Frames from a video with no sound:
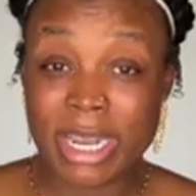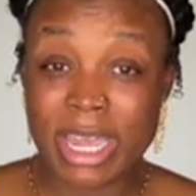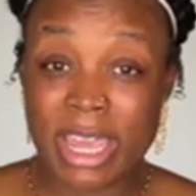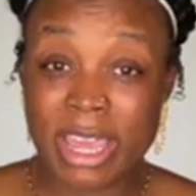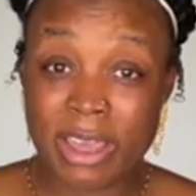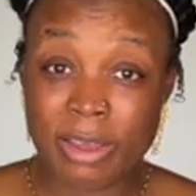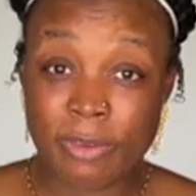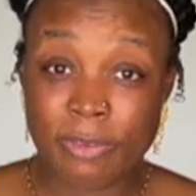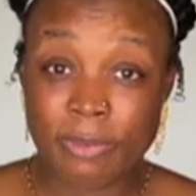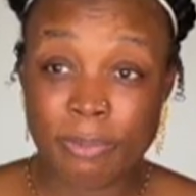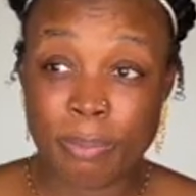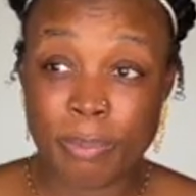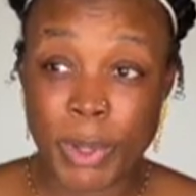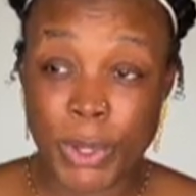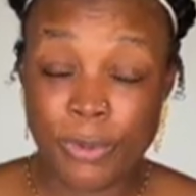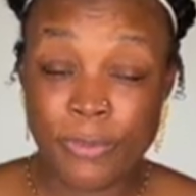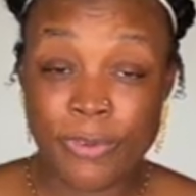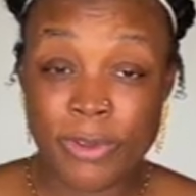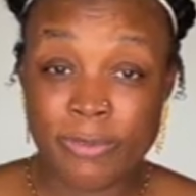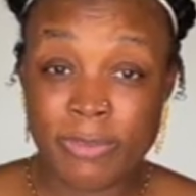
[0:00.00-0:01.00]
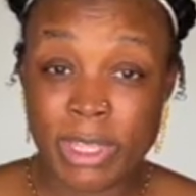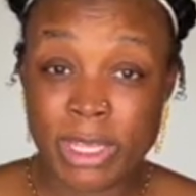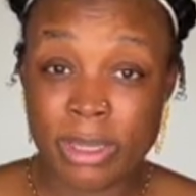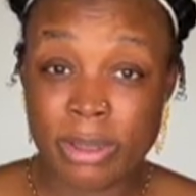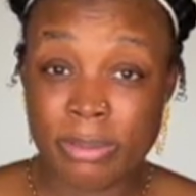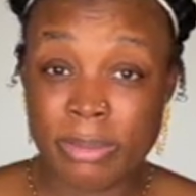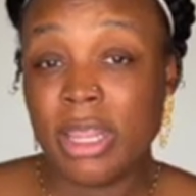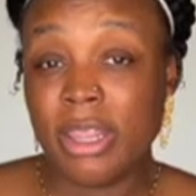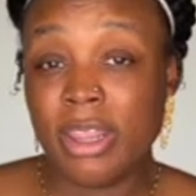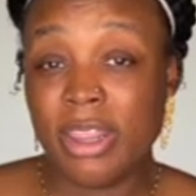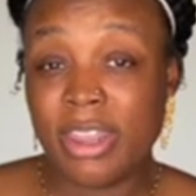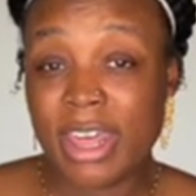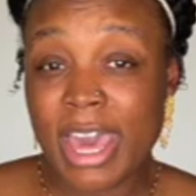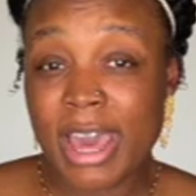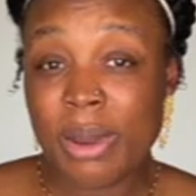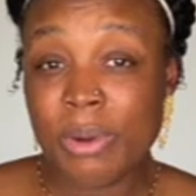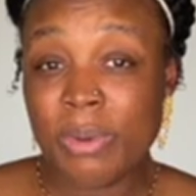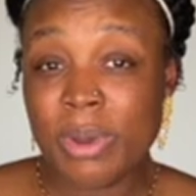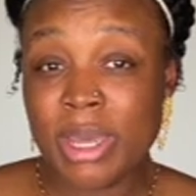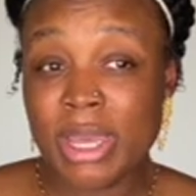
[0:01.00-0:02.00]
I have both of them.
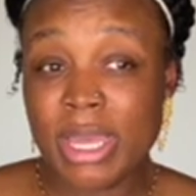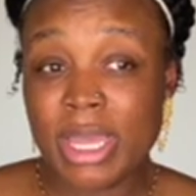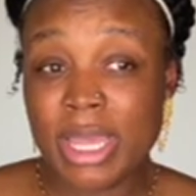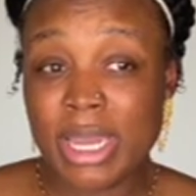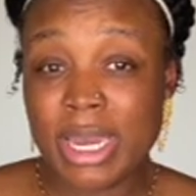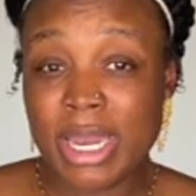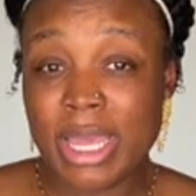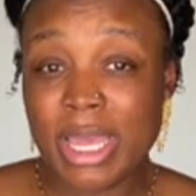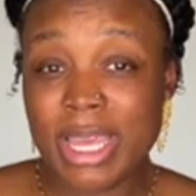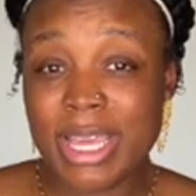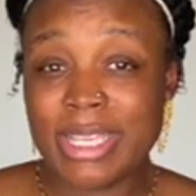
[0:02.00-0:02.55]
That one